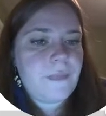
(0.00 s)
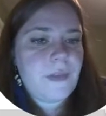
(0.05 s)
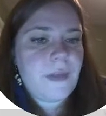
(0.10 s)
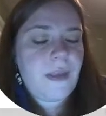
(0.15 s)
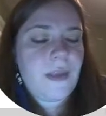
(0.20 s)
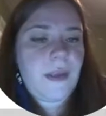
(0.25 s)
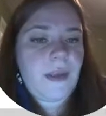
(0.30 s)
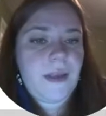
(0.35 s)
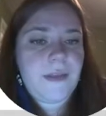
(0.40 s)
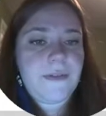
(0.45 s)

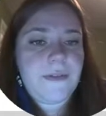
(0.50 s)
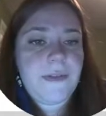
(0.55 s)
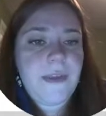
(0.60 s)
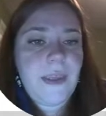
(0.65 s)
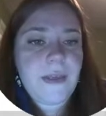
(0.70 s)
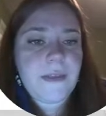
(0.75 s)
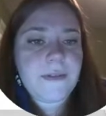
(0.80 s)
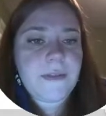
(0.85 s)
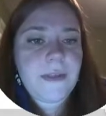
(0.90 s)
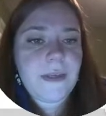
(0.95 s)

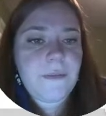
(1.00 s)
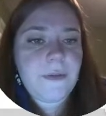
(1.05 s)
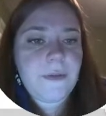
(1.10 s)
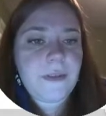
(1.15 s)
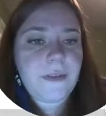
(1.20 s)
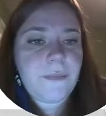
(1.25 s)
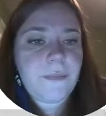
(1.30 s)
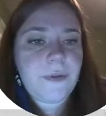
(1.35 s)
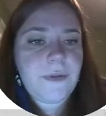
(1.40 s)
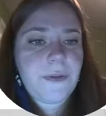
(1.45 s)
Next, I
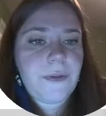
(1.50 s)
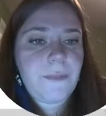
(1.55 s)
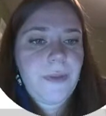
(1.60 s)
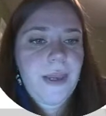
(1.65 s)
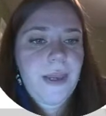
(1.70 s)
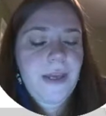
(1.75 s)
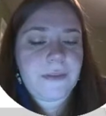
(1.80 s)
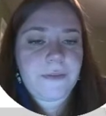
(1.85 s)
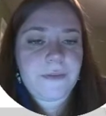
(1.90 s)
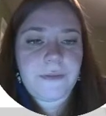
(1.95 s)
want to put the
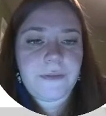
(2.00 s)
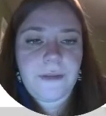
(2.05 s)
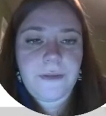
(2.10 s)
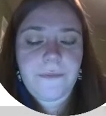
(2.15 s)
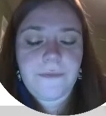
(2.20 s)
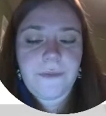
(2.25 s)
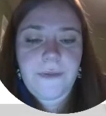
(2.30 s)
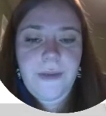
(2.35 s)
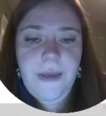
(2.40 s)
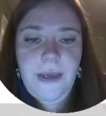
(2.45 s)
pattern
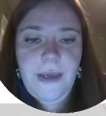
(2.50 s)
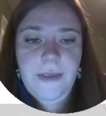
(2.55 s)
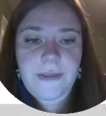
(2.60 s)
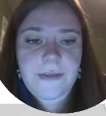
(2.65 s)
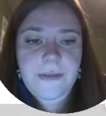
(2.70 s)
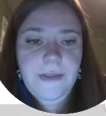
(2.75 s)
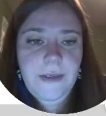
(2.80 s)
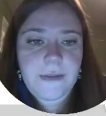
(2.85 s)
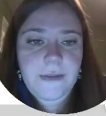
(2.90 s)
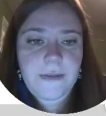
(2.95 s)
of
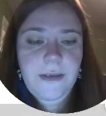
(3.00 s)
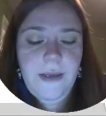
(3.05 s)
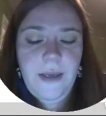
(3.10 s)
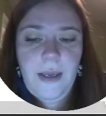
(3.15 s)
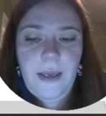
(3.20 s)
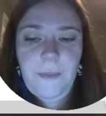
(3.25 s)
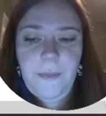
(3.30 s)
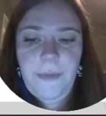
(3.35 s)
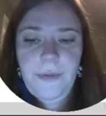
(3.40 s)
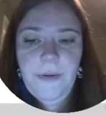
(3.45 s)
dots on
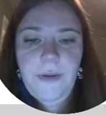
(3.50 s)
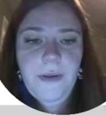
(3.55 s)
top.